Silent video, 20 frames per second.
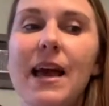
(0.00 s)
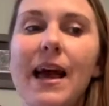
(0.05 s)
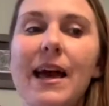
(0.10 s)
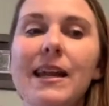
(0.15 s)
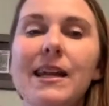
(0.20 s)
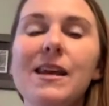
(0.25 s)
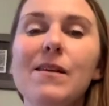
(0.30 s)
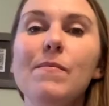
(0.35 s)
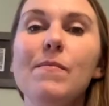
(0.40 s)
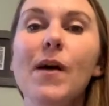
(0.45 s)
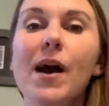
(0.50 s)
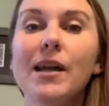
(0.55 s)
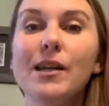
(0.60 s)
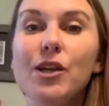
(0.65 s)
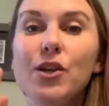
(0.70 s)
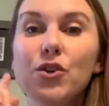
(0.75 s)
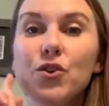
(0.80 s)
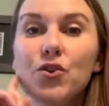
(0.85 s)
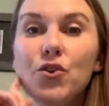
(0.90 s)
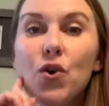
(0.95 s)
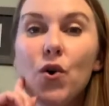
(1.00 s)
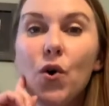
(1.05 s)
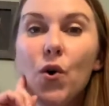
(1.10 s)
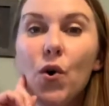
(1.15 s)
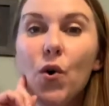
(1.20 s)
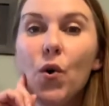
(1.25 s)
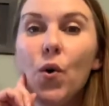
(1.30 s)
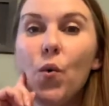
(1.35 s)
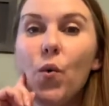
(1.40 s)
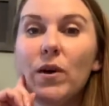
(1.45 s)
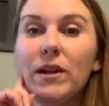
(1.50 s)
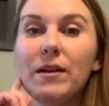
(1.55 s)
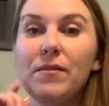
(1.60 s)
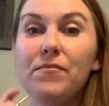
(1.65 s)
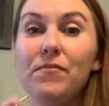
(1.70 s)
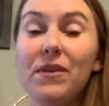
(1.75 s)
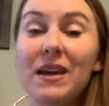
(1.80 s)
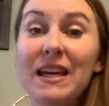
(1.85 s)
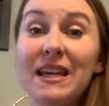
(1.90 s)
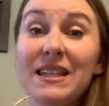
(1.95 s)
anybody know what
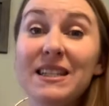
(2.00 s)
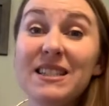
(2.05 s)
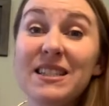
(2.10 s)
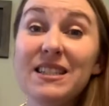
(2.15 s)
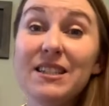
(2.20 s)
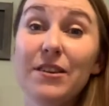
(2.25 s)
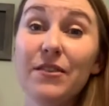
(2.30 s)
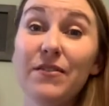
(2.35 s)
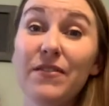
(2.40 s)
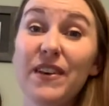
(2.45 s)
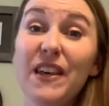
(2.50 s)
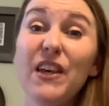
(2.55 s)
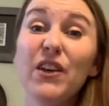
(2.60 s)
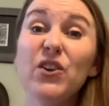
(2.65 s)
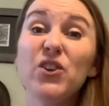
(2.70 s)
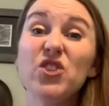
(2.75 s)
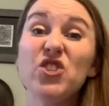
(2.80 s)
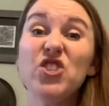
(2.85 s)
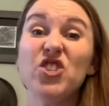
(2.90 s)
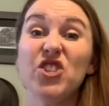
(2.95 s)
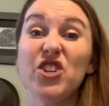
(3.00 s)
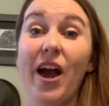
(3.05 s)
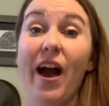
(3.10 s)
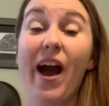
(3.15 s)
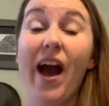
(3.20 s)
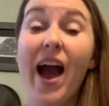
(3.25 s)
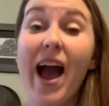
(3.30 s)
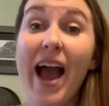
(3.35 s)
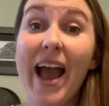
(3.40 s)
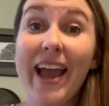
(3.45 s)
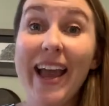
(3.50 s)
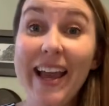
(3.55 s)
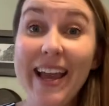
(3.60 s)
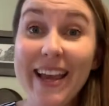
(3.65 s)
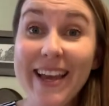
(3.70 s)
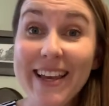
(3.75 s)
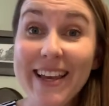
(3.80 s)
it means to feel shy?